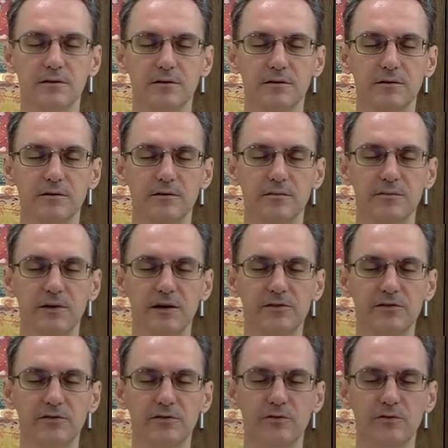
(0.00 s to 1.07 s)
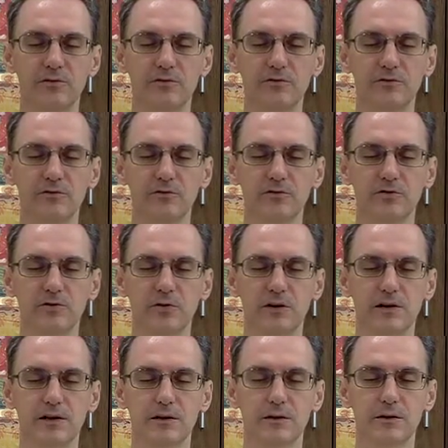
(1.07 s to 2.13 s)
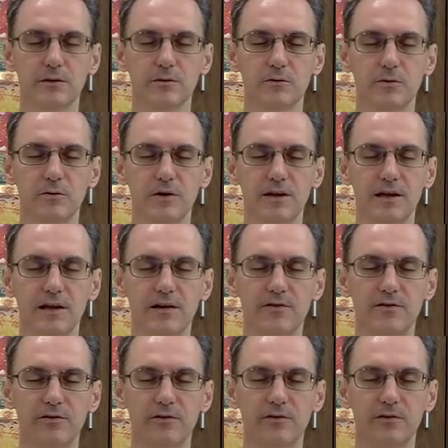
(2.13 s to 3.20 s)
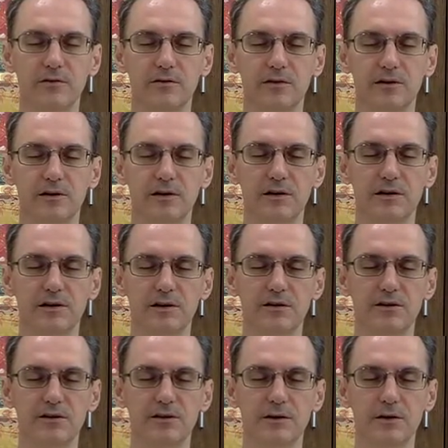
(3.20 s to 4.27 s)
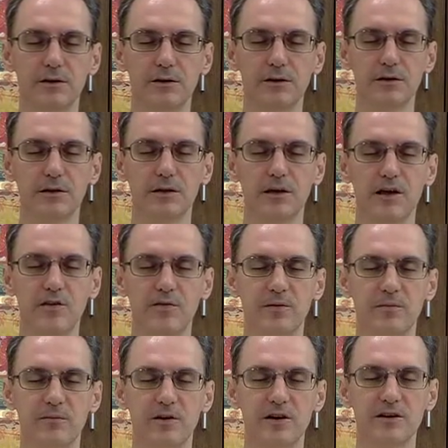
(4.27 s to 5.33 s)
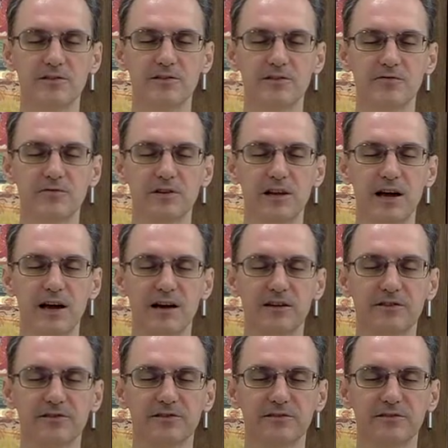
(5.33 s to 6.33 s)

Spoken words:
muscles or joints or what have you, just let them nicely relax.